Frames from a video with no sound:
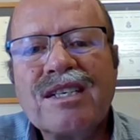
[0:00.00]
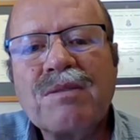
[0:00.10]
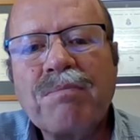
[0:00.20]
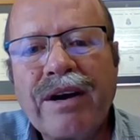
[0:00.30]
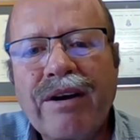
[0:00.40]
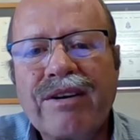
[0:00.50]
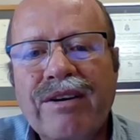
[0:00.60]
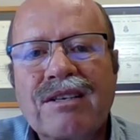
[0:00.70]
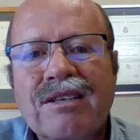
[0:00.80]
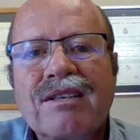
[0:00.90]

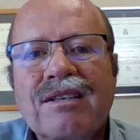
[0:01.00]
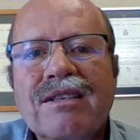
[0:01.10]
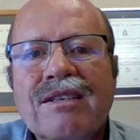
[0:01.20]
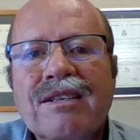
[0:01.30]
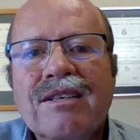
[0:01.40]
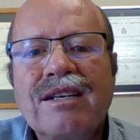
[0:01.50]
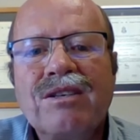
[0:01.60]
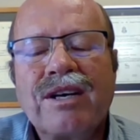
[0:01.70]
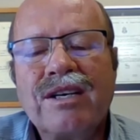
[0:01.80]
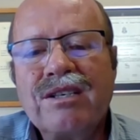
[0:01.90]
disparate
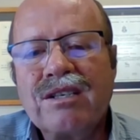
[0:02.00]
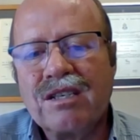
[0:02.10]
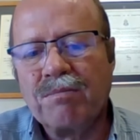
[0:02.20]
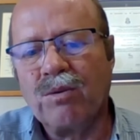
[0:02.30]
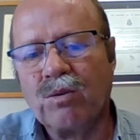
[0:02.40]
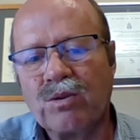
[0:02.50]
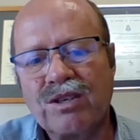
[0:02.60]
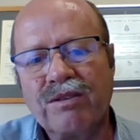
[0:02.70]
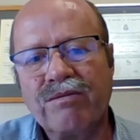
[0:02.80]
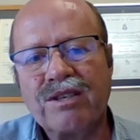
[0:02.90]
education support
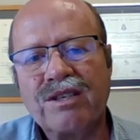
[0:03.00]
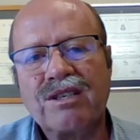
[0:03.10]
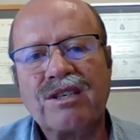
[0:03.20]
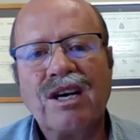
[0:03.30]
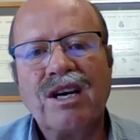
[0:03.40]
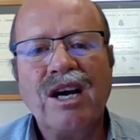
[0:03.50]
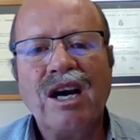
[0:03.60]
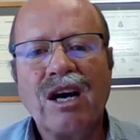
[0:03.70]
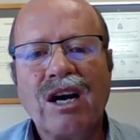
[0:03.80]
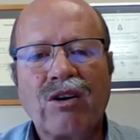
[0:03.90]
services
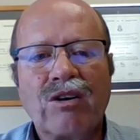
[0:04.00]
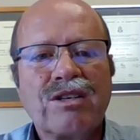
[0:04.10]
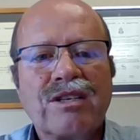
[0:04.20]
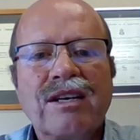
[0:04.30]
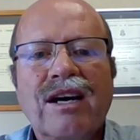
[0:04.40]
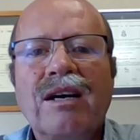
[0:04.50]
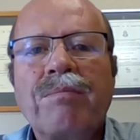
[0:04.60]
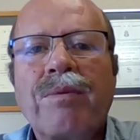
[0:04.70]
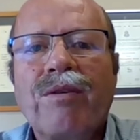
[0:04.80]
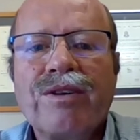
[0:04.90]
across the
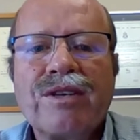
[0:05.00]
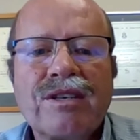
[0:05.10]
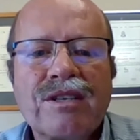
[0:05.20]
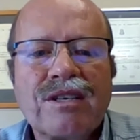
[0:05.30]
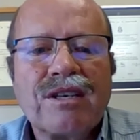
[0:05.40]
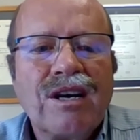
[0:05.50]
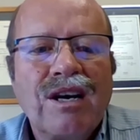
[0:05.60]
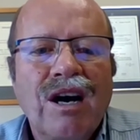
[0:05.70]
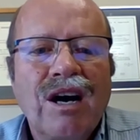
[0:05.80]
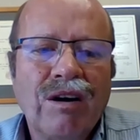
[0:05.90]
nine provinces
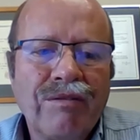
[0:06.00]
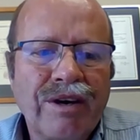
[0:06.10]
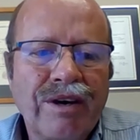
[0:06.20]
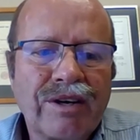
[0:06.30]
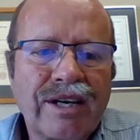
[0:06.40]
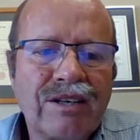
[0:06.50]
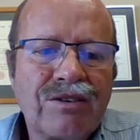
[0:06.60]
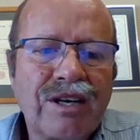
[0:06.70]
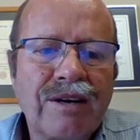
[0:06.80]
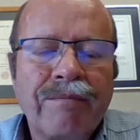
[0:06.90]
of our
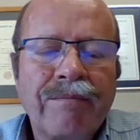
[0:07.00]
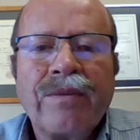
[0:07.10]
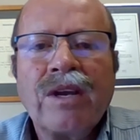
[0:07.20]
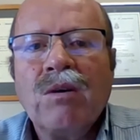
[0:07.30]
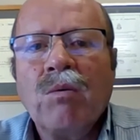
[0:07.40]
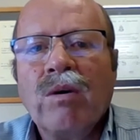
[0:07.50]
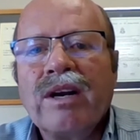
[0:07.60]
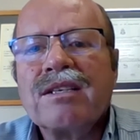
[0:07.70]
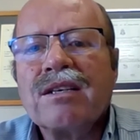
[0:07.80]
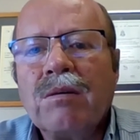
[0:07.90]
country.
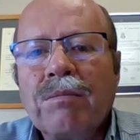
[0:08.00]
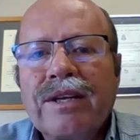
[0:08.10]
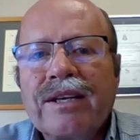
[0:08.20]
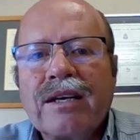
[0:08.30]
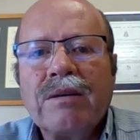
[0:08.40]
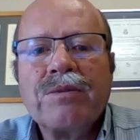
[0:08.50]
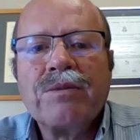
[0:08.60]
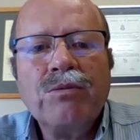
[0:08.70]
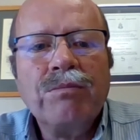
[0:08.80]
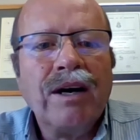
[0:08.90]
One example that
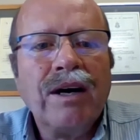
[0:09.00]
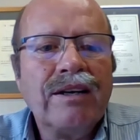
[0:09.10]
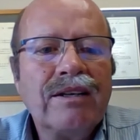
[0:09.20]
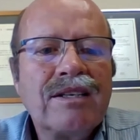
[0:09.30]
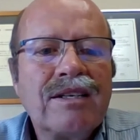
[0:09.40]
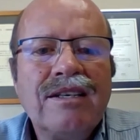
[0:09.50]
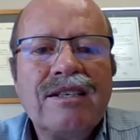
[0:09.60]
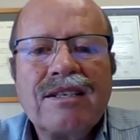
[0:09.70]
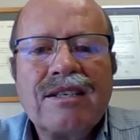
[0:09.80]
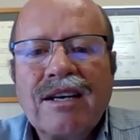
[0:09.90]
comes to mind
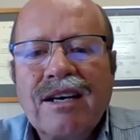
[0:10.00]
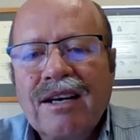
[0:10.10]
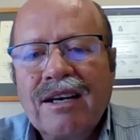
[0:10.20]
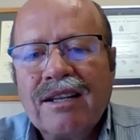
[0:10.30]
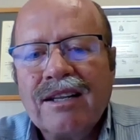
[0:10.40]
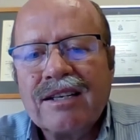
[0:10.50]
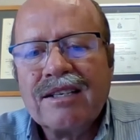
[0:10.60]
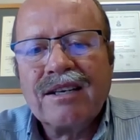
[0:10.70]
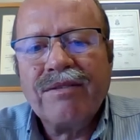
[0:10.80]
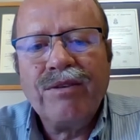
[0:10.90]
is
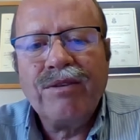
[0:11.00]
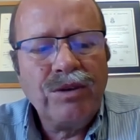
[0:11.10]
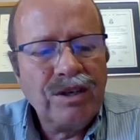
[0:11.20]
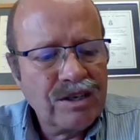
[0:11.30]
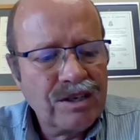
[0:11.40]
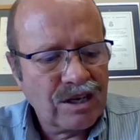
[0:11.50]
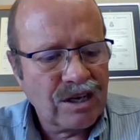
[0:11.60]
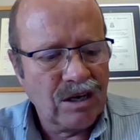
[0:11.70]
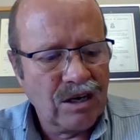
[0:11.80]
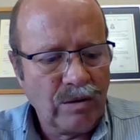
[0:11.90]
that a few years
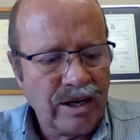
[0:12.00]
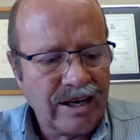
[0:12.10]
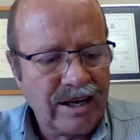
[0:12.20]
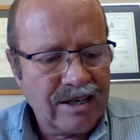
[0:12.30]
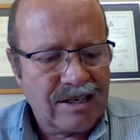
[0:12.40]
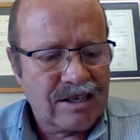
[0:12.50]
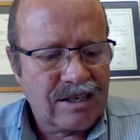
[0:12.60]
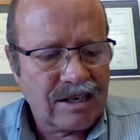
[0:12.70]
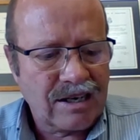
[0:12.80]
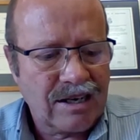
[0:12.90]
ago we had
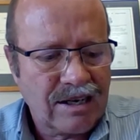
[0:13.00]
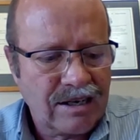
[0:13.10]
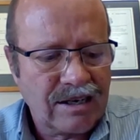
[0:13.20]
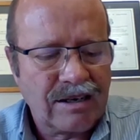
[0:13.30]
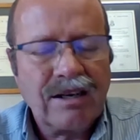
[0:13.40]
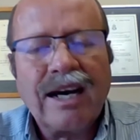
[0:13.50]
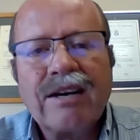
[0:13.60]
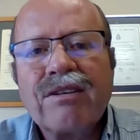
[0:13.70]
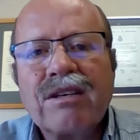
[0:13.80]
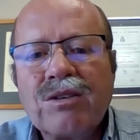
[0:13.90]

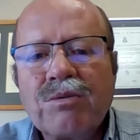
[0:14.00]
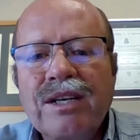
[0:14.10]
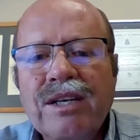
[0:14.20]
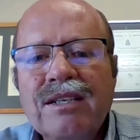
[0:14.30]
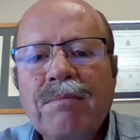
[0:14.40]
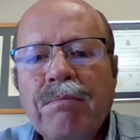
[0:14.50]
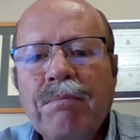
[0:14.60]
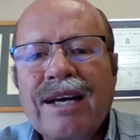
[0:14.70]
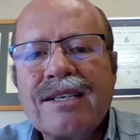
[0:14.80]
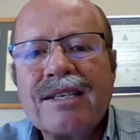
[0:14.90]
120
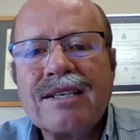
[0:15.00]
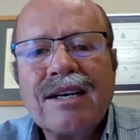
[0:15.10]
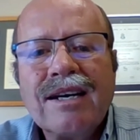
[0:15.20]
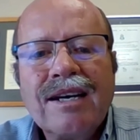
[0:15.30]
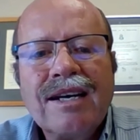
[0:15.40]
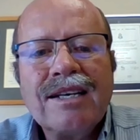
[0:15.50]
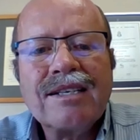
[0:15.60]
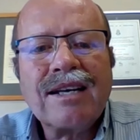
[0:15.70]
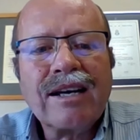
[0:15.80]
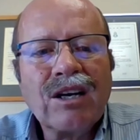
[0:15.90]
plus
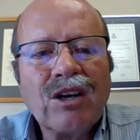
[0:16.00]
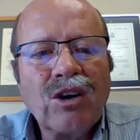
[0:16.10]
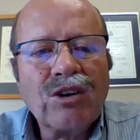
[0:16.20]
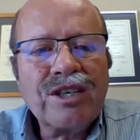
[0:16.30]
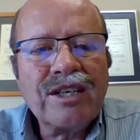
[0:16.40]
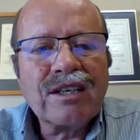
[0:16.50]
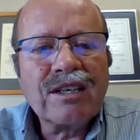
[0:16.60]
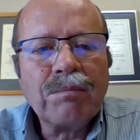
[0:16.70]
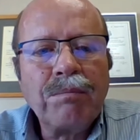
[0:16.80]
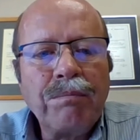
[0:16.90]

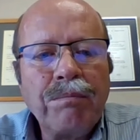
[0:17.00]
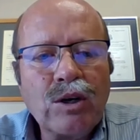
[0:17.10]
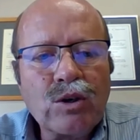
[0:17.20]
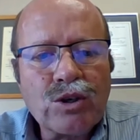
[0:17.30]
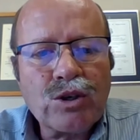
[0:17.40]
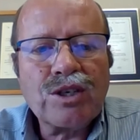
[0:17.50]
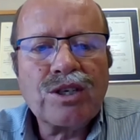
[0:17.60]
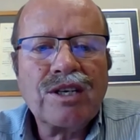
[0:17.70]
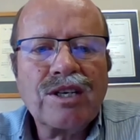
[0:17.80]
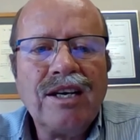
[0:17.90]
psychological
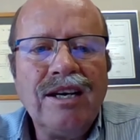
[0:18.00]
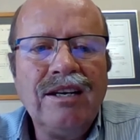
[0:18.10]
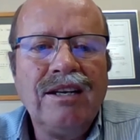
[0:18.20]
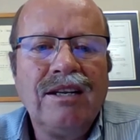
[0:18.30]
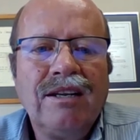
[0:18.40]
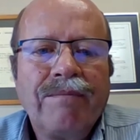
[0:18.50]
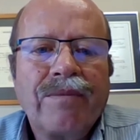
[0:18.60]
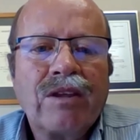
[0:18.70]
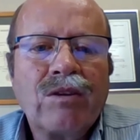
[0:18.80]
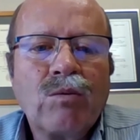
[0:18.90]
posts
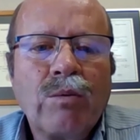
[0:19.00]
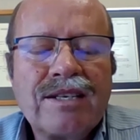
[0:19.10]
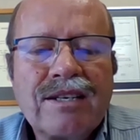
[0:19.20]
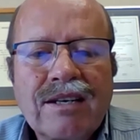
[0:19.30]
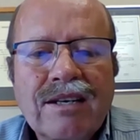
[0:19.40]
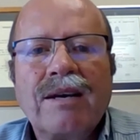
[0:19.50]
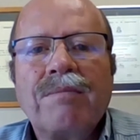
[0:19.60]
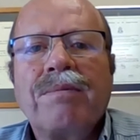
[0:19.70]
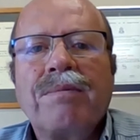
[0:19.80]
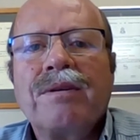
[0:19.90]
in the Western
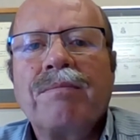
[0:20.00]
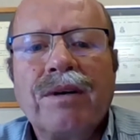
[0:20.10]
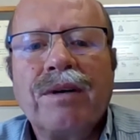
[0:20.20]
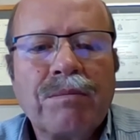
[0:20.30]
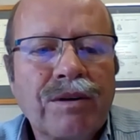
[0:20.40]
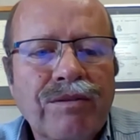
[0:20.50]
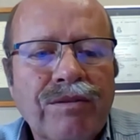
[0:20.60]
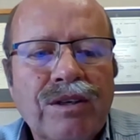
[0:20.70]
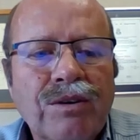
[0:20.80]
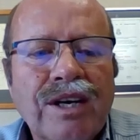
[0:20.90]
Cape Department
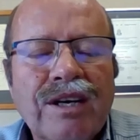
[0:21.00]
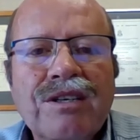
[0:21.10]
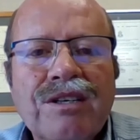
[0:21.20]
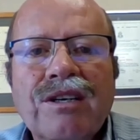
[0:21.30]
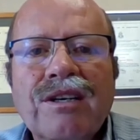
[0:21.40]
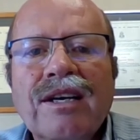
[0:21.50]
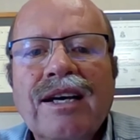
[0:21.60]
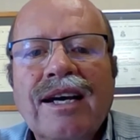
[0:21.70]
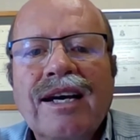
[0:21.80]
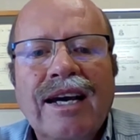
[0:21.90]
of Education.
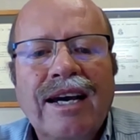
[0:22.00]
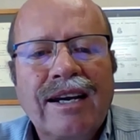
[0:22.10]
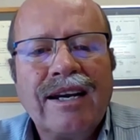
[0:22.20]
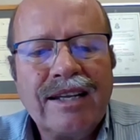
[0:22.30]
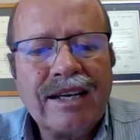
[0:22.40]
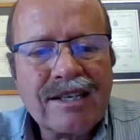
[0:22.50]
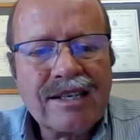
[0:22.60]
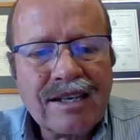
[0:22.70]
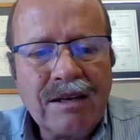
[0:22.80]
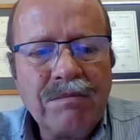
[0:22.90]
And at that
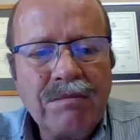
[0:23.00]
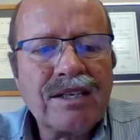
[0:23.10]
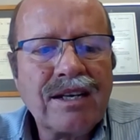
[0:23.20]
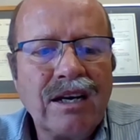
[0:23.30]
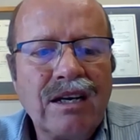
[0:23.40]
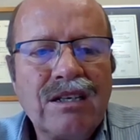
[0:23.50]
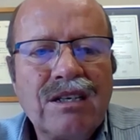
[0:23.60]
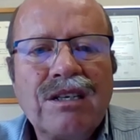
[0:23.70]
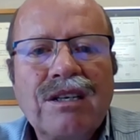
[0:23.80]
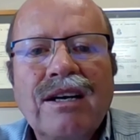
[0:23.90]
same
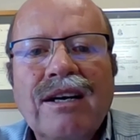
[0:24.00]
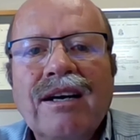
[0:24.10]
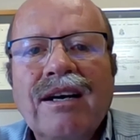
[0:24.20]
stage,